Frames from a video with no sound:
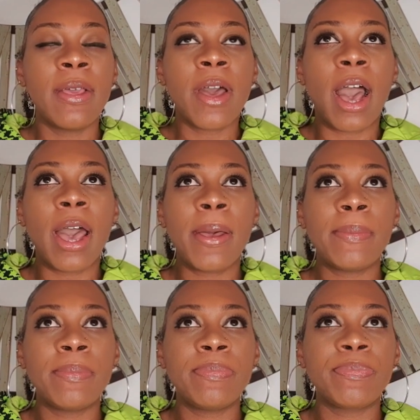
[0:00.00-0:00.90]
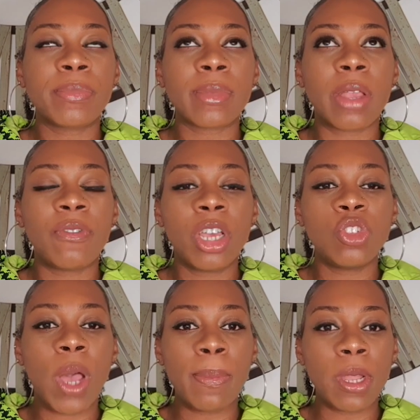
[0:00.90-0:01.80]
Virgil
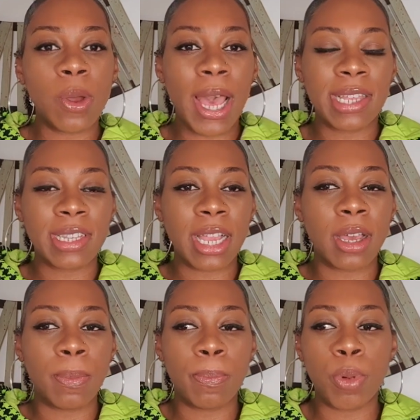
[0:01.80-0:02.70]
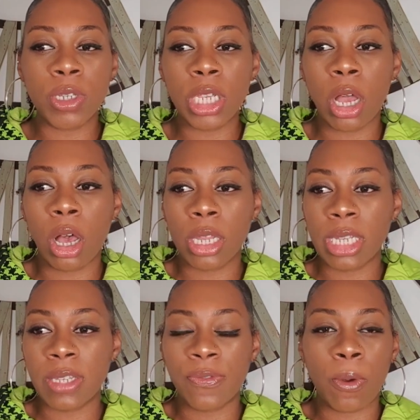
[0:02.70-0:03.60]
Abloh has like a body
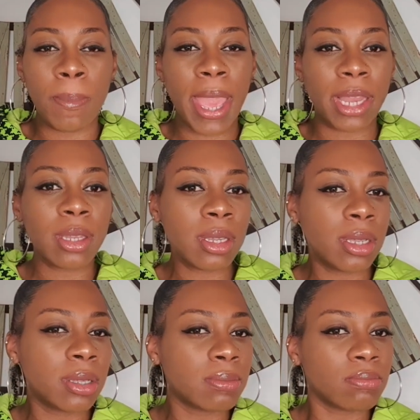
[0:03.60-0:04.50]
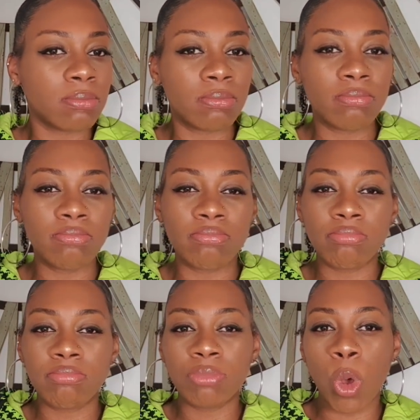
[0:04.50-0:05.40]
harness for men,
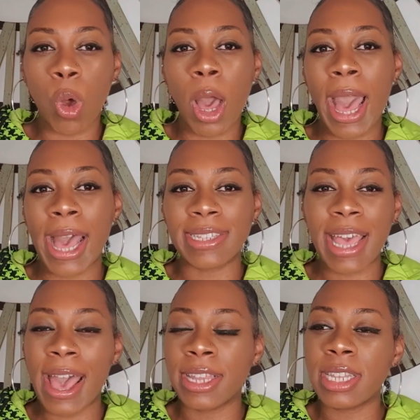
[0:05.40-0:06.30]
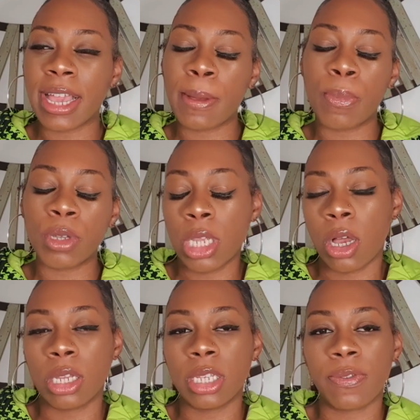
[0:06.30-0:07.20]
or has had like a body
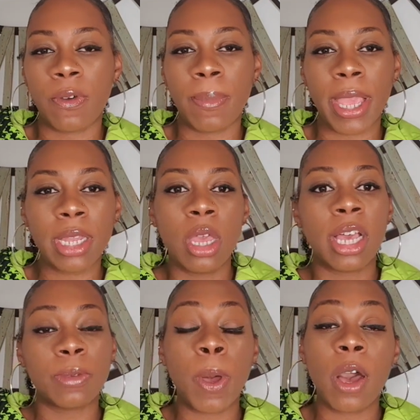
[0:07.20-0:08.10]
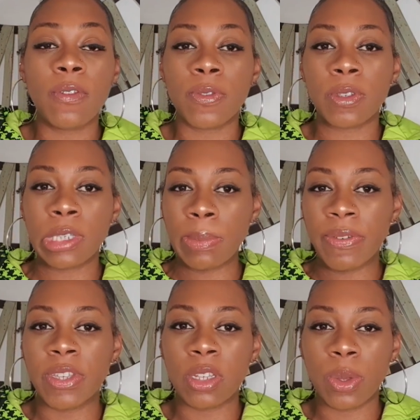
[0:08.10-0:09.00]
harness for men as part of some of
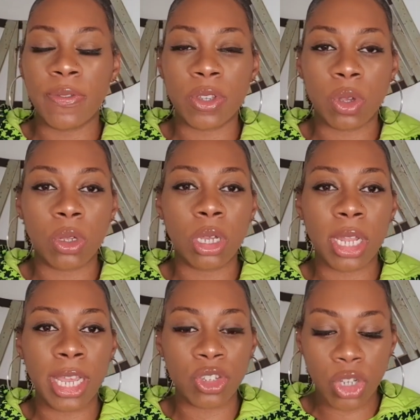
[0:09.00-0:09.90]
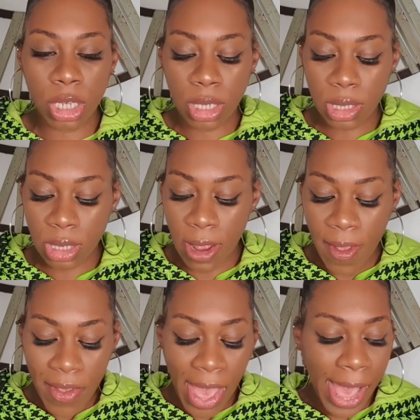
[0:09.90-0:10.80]
his Louis Vuitton collections,
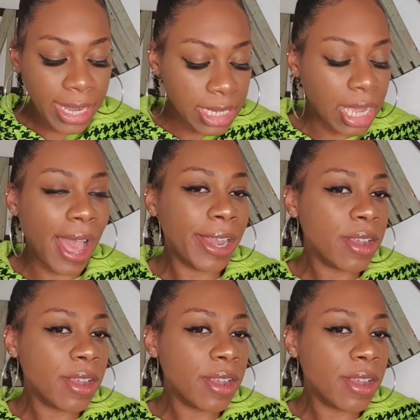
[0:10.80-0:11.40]
and it kind